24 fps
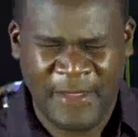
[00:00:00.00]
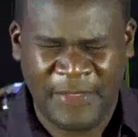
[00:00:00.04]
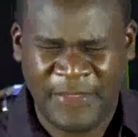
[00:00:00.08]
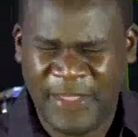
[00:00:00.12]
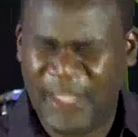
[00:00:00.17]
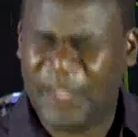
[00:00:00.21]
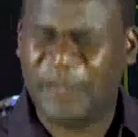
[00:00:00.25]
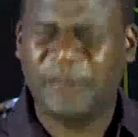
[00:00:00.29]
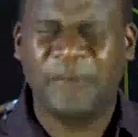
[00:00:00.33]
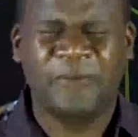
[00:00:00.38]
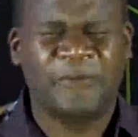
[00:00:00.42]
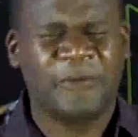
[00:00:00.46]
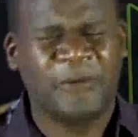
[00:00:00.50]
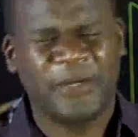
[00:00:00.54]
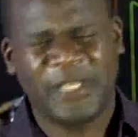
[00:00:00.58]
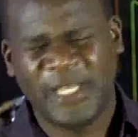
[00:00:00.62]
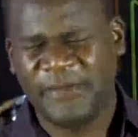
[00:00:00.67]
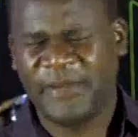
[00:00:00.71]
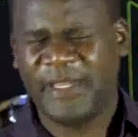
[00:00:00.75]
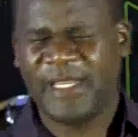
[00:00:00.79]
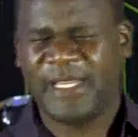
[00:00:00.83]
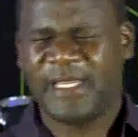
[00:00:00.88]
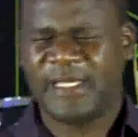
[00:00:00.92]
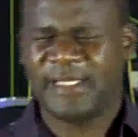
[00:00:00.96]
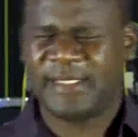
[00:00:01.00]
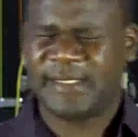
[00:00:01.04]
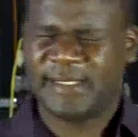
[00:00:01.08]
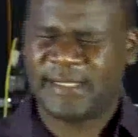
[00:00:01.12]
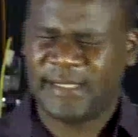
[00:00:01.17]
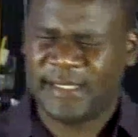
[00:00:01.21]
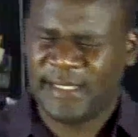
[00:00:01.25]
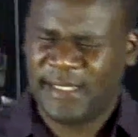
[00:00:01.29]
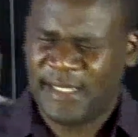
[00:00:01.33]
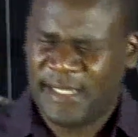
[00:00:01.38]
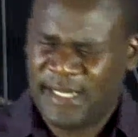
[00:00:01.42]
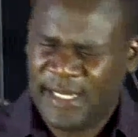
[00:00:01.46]
Thank you for giving
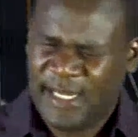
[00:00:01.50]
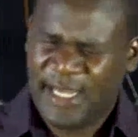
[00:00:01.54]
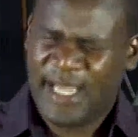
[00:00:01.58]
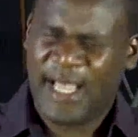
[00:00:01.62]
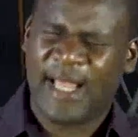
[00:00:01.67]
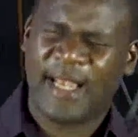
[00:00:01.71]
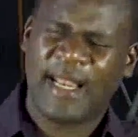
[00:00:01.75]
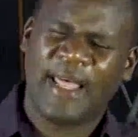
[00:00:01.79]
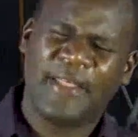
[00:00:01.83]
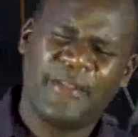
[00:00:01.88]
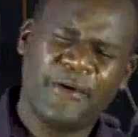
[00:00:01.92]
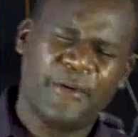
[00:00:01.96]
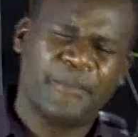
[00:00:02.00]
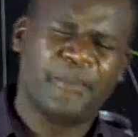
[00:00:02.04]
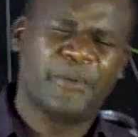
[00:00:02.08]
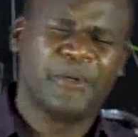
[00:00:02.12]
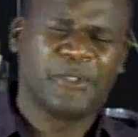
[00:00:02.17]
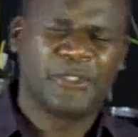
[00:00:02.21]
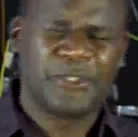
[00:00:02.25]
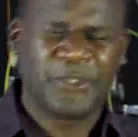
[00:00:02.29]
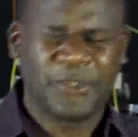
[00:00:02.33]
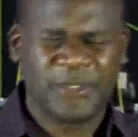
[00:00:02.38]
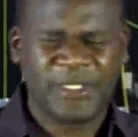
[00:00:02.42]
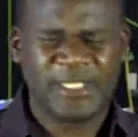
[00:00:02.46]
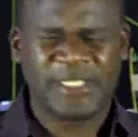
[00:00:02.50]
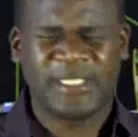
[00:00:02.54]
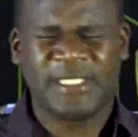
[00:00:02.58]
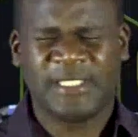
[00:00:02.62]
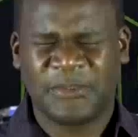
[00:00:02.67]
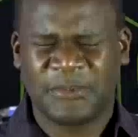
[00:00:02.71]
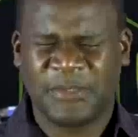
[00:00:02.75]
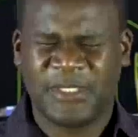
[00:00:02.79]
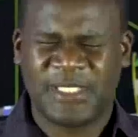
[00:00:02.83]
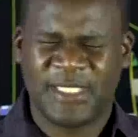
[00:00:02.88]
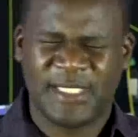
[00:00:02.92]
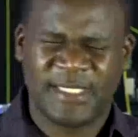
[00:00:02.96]
us another opportunity
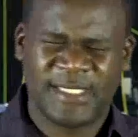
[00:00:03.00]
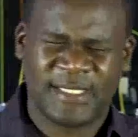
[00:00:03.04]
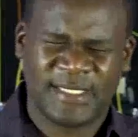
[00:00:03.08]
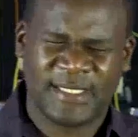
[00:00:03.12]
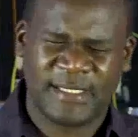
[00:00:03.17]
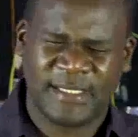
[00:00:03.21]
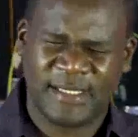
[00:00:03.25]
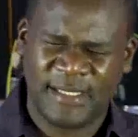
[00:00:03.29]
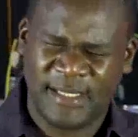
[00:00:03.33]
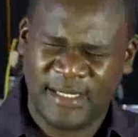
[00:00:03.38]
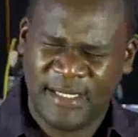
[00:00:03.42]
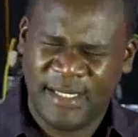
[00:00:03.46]
to just,